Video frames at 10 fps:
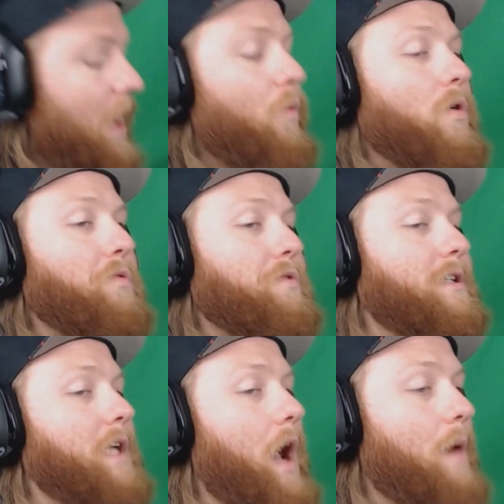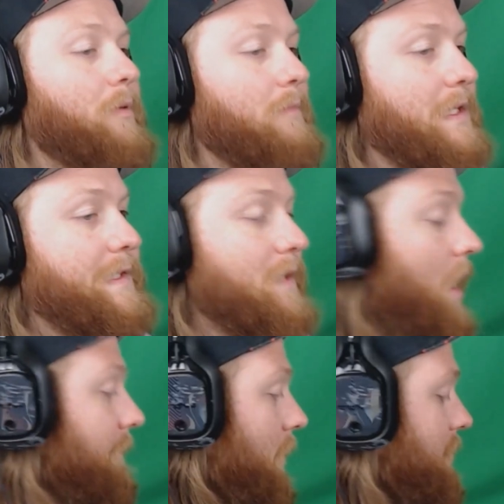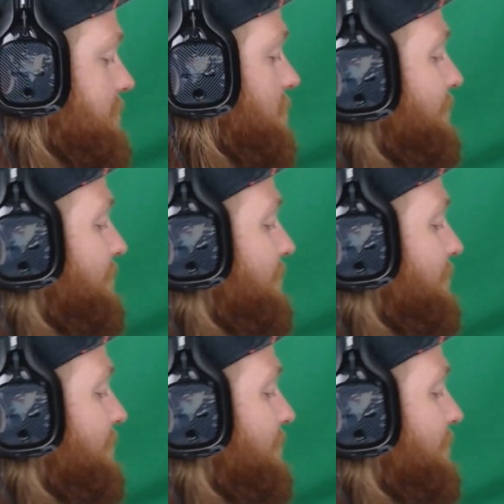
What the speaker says: I want to really compliment Scuf on is their